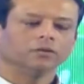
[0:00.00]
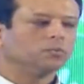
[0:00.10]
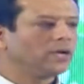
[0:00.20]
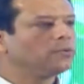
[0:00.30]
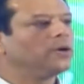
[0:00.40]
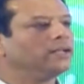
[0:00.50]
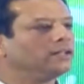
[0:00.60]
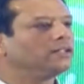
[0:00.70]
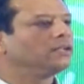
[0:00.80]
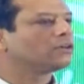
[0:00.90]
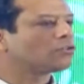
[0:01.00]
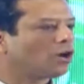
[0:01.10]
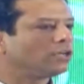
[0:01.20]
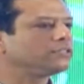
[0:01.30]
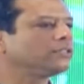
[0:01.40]
we will
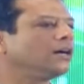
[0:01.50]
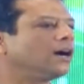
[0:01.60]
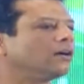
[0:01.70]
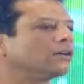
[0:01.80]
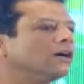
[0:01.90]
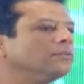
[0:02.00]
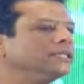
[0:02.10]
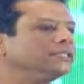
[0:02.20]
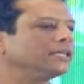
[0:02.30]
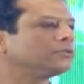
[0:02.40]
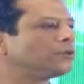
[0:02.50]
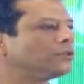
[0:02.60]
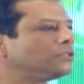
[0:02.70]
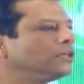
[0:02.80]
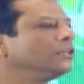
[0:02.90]
cross our garments
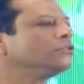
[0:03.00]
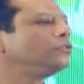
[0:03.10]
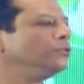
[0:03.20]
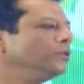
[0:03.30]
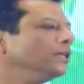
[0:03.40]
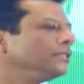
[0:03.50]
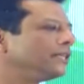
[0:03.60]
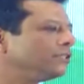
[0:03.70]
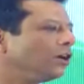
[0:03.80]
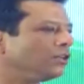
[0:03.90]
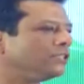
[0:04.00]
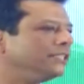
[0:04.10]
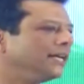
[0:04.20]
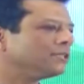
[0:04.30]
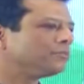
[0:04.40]
exports through
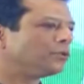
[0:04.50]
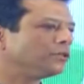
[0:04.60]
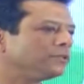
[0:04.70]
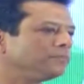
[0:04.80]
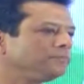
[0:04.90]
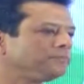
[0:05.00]
technology exports.